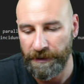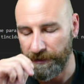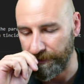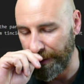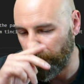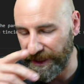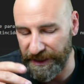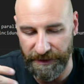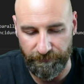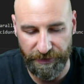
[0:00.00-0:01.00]
That way
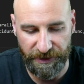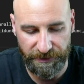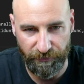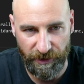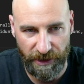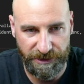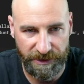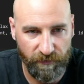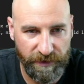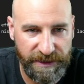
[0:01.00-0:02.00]
it can build the
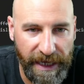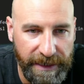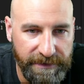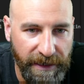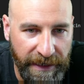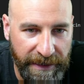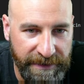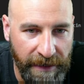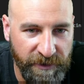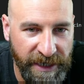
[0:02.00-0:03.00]
project with that. And
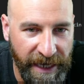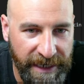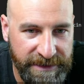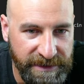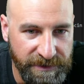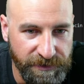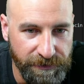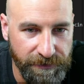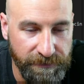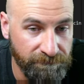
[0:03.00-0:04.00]
I'm gonna ask it
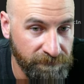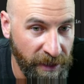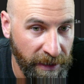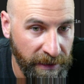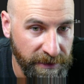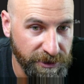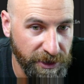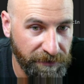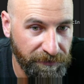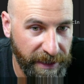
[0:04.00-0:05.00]
to
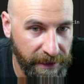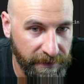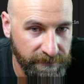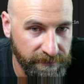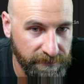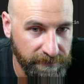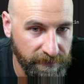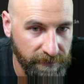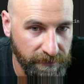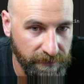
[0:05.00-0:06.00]
generate
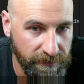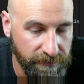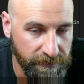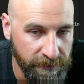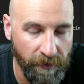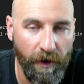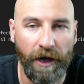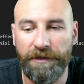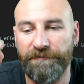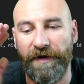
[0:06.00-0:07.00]

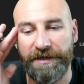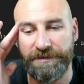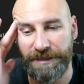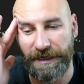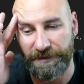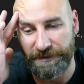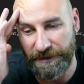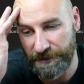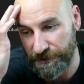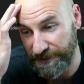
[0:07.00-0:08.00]
all the files that I'll need to